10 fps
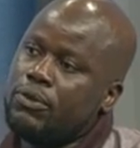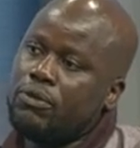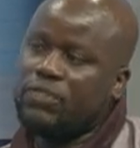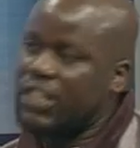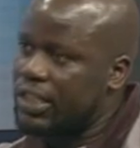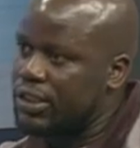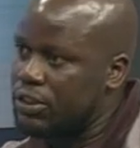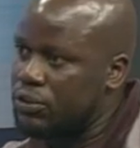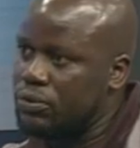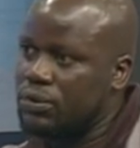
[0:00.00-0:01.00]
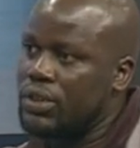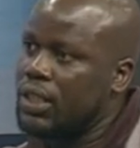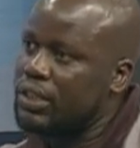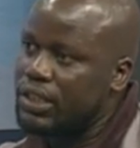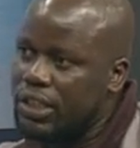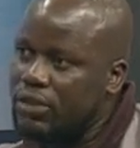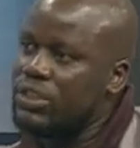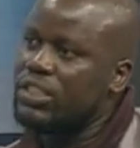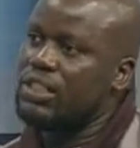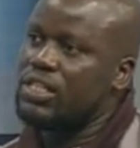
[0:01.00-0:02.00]
various issues,
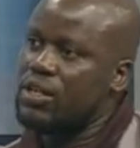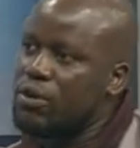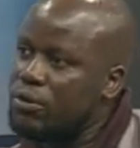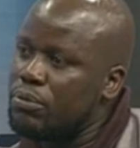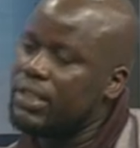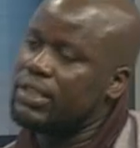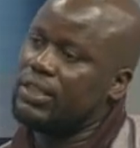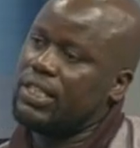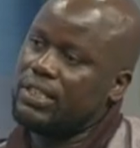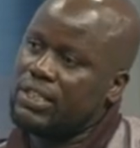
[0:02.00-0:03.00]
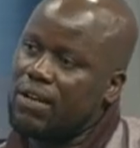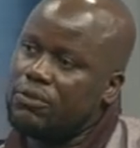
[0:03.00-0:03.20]
security, economics, and stuff.